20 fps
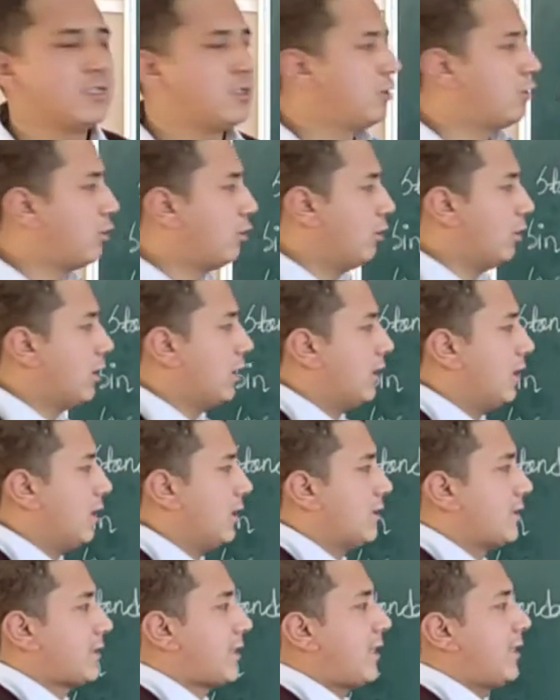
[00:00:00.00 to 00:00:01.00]

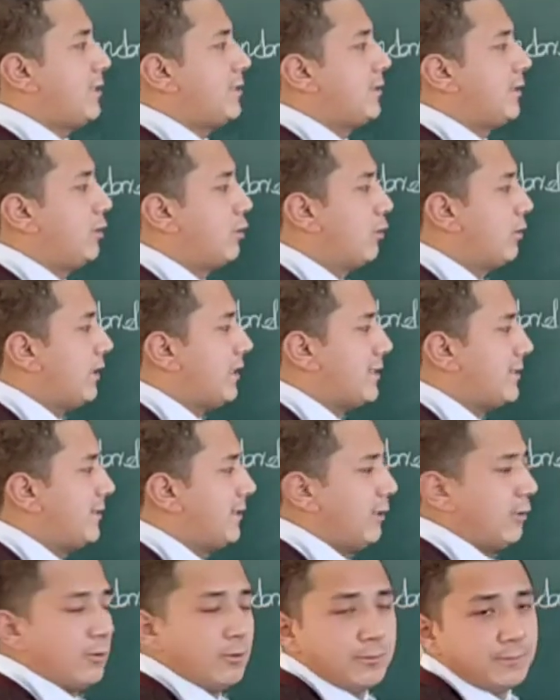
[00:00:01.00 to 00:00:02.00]
0? Sine 0 is
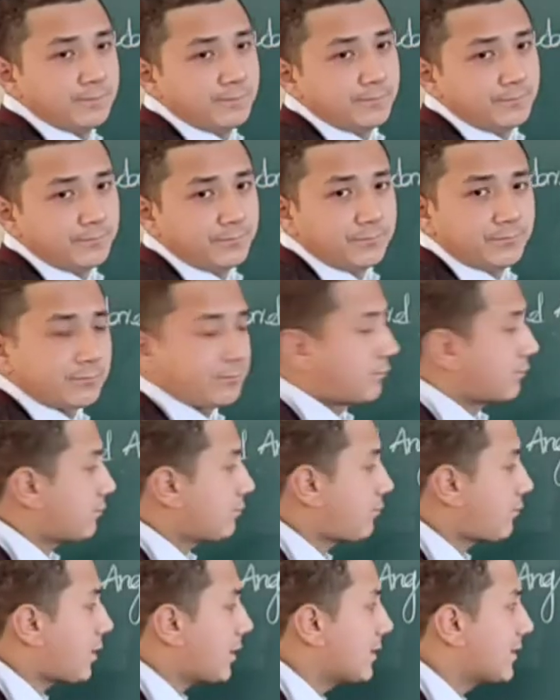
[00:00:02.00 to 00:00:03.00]
0.
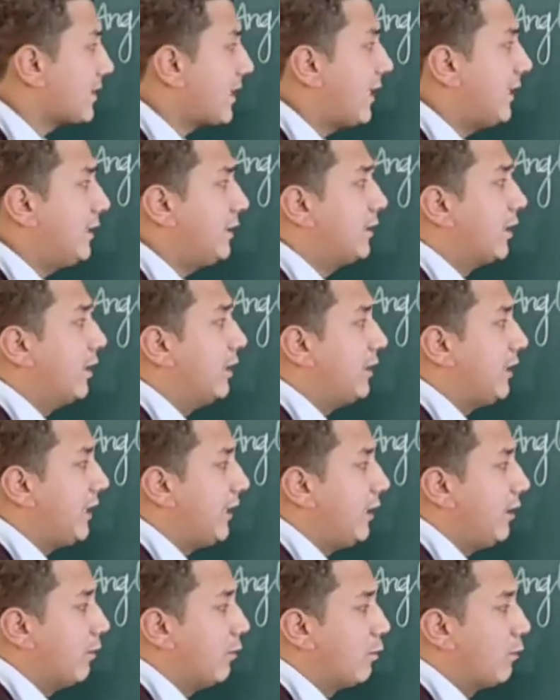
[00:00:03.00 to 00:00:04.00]
Sine
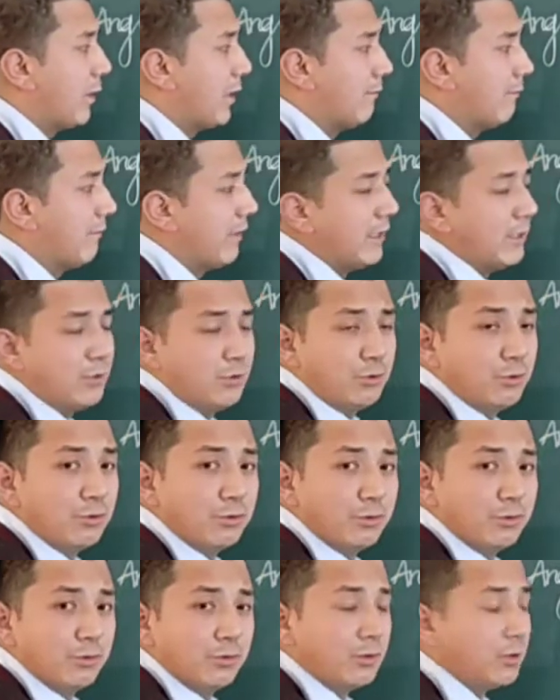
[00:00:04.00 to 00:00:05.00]
30, 1 by
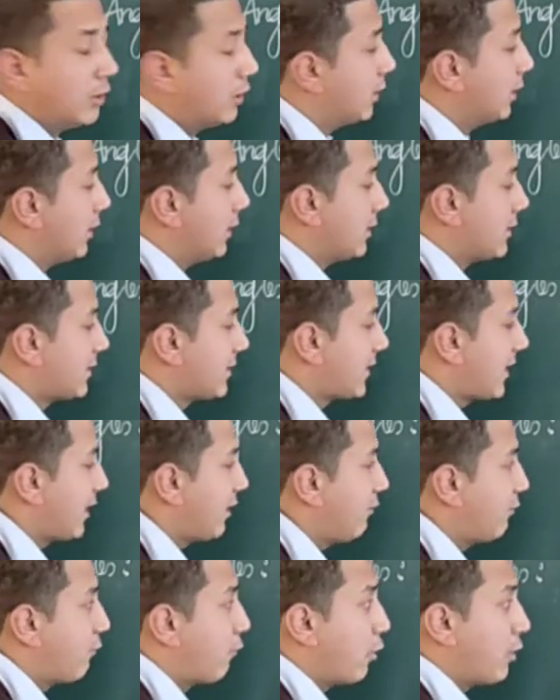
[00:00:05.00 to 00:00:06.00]
2.
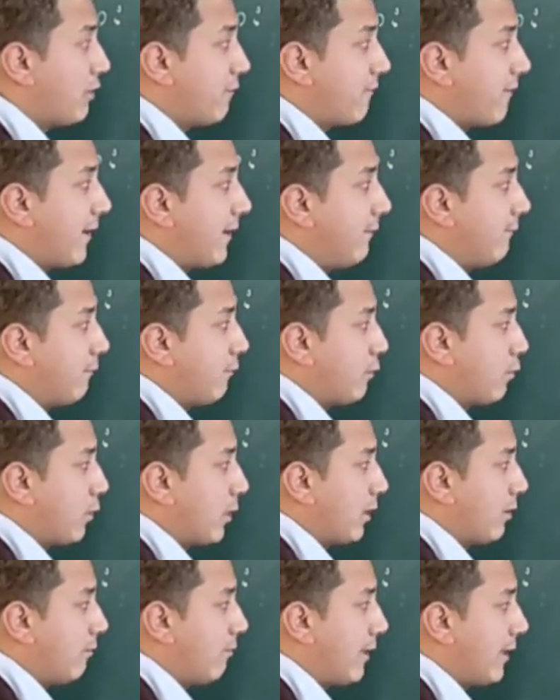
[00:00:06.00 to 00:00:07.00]
Sine 45,
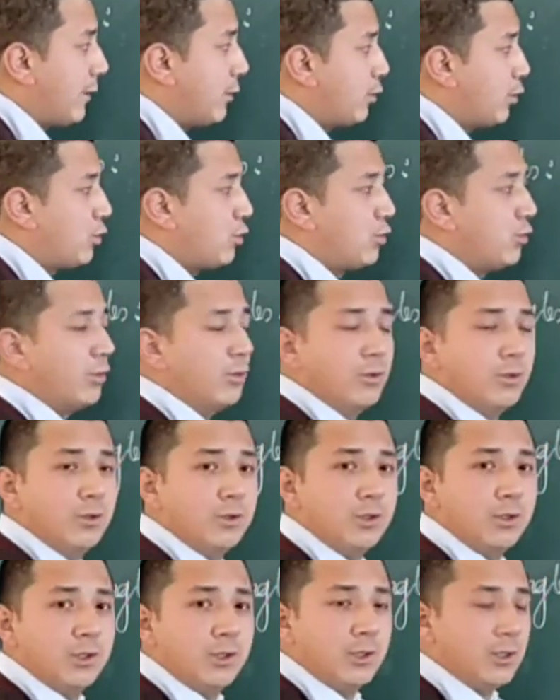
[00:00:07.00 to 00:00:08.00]
1 by root
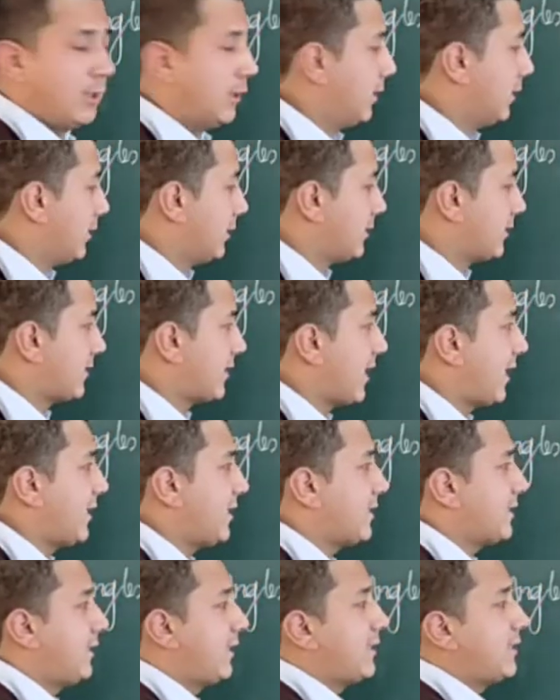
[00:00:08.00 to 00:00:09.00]
2.
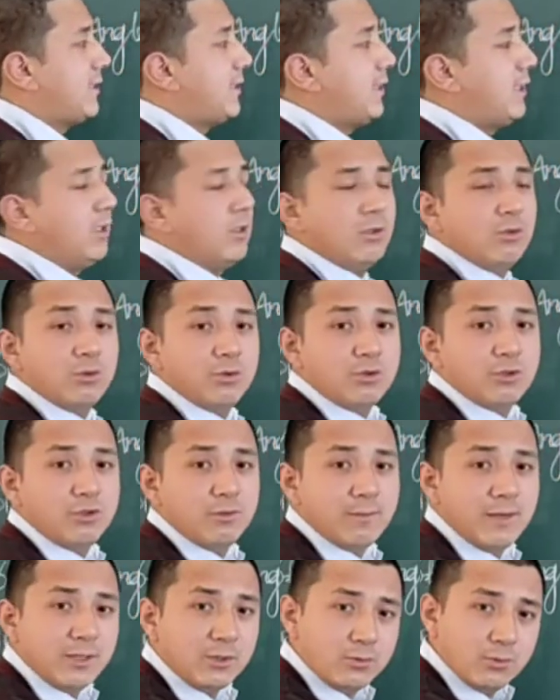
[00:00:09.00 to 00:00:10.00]
Sine 60, root 3
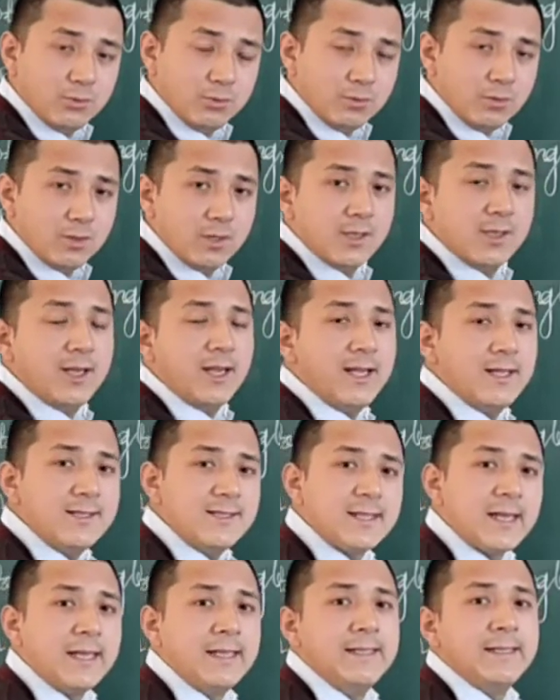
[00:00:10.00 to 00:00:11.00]
by 2, and
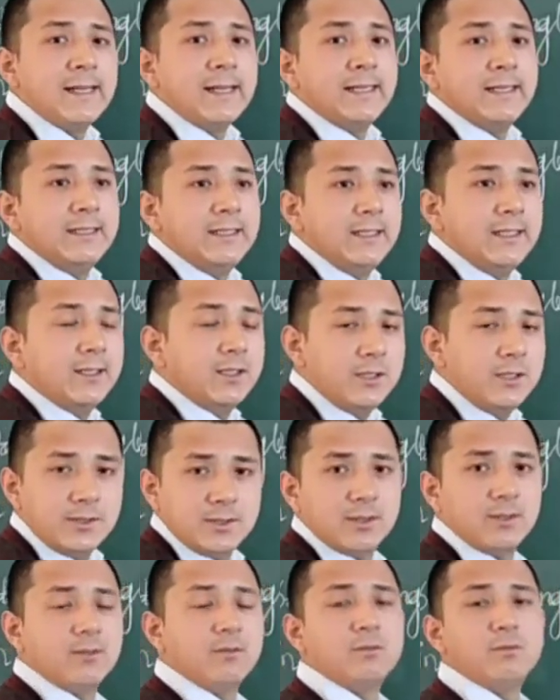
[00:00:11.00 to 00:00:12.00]
sine 90
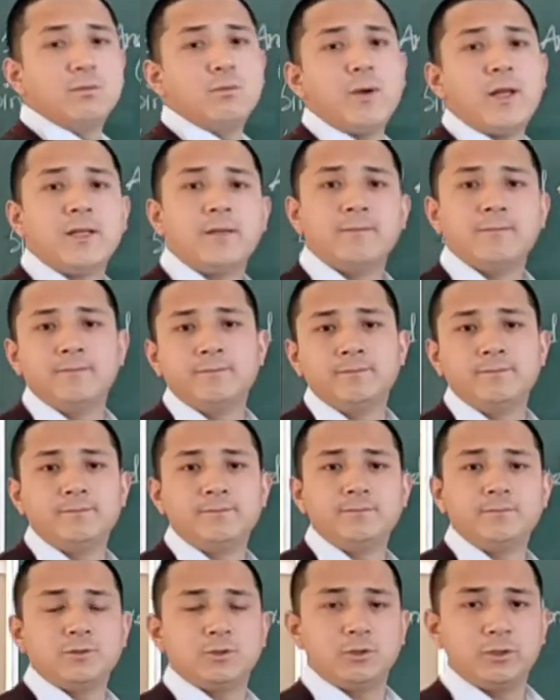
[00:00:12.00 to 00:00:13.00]
is 1.
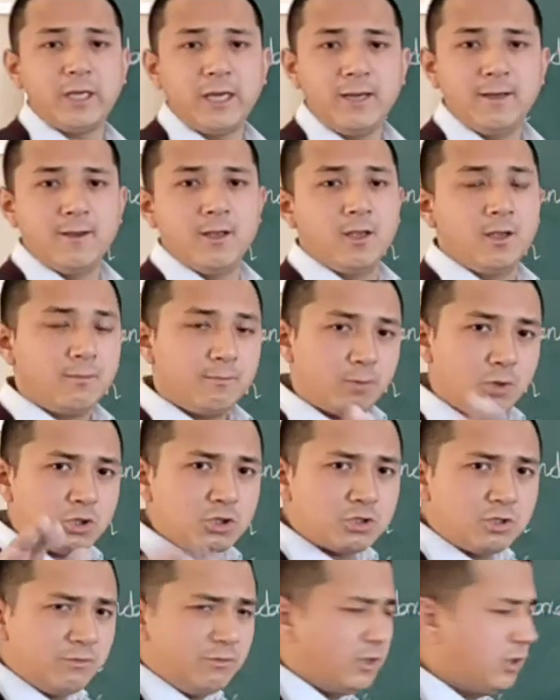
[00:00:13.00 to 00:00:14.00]
Okay,
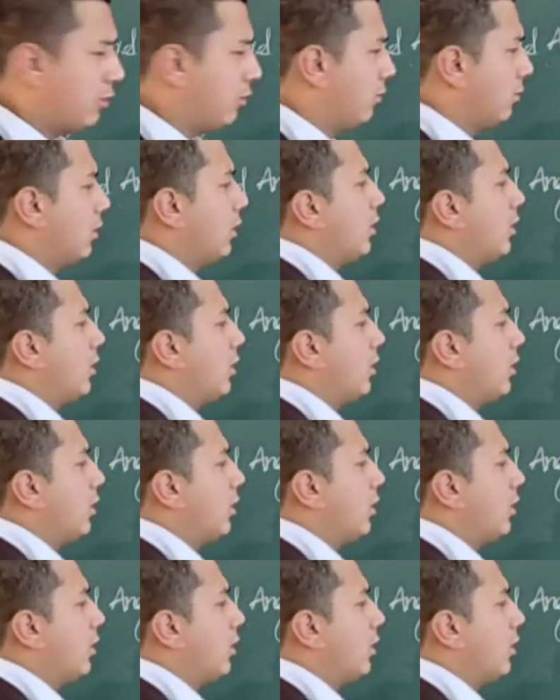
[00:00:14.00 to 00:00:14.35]
pause the video,